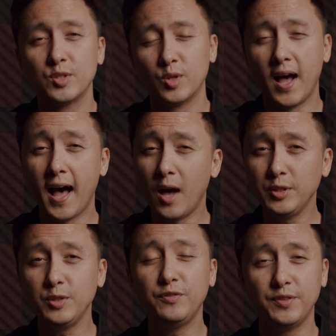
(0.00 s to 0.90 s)
So how
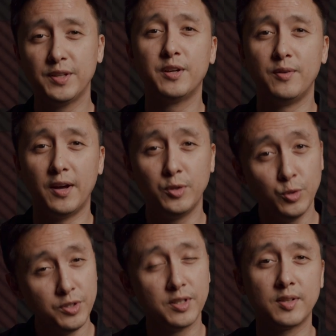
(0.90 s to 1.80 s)
do you figure out
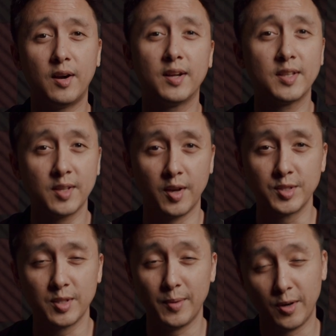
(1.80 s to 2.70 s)
who your target
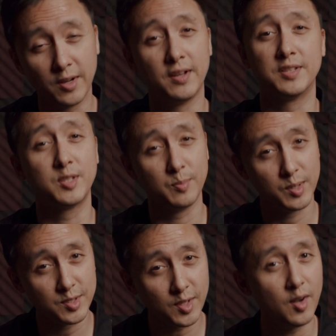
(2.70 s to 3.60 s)
customer or
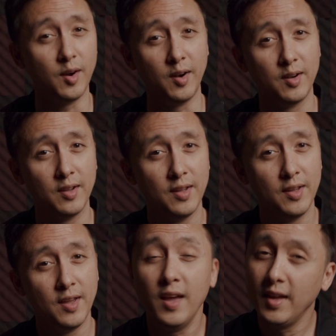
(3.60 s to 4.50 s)
customers are?
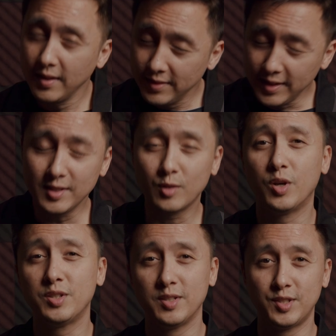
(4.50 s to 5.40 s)
These
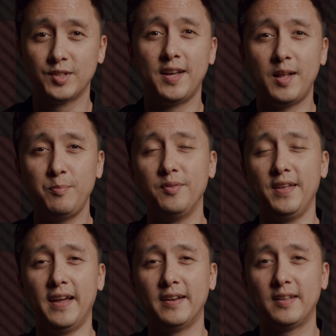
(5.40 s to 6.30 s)
questions should help with
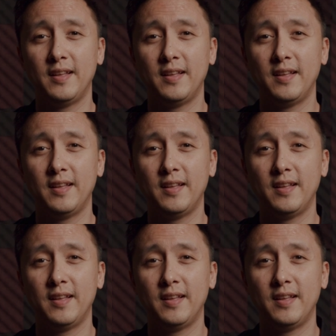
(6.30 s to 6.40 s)
that.